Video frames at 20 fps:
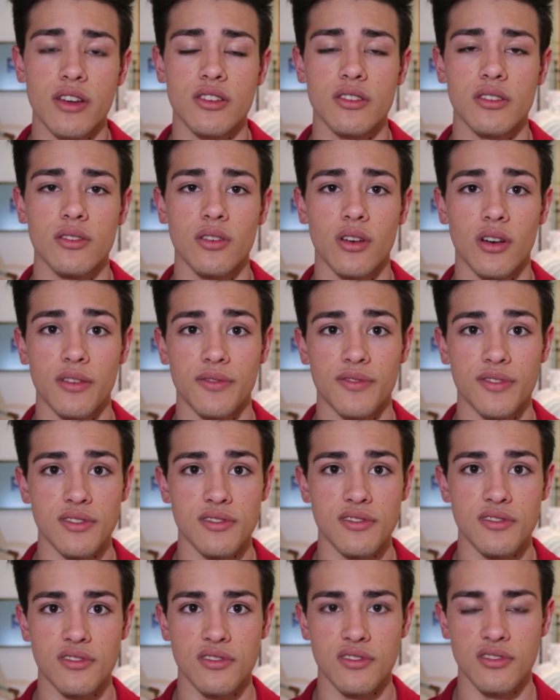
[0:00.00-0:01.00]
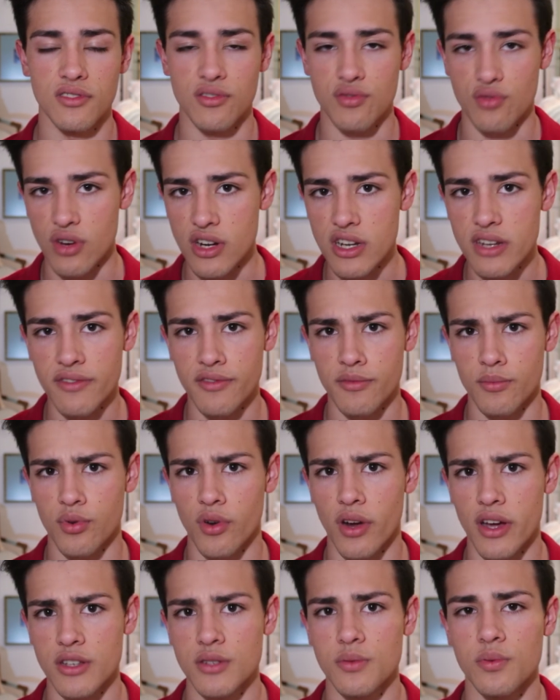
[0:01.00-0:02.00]
actually offers three different
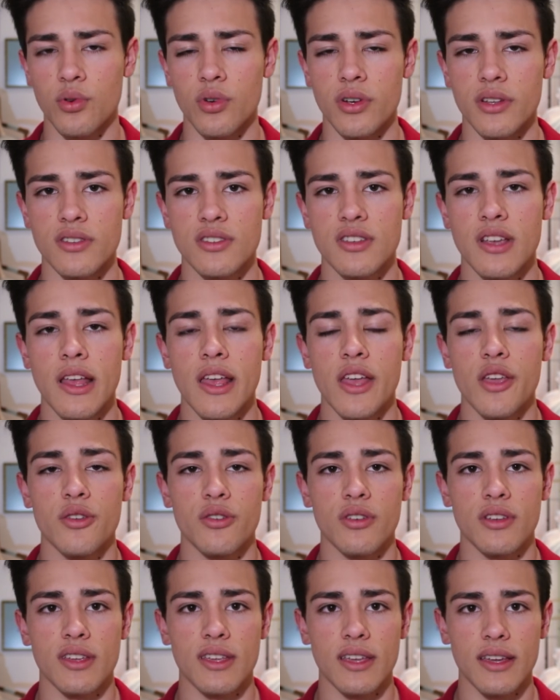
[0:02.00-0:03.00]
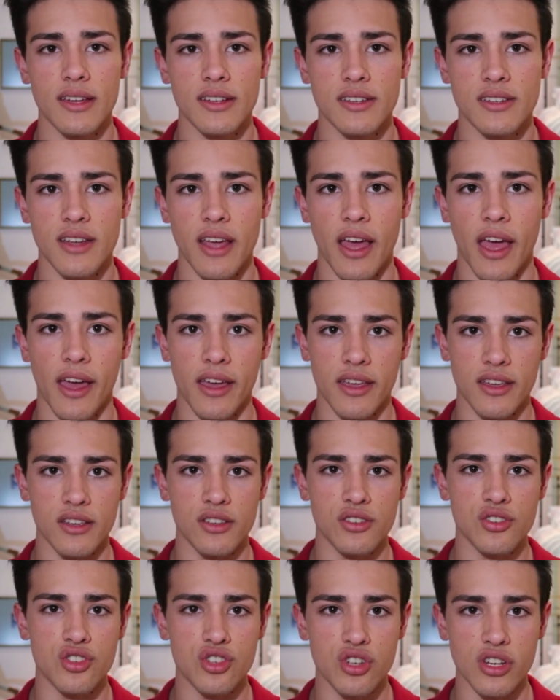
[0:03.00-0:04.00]
price points. You can get
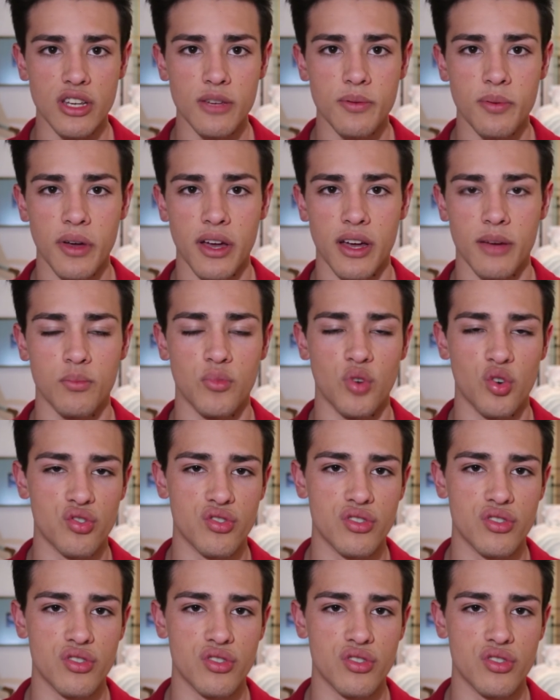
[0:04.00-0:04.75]
a cheaper, more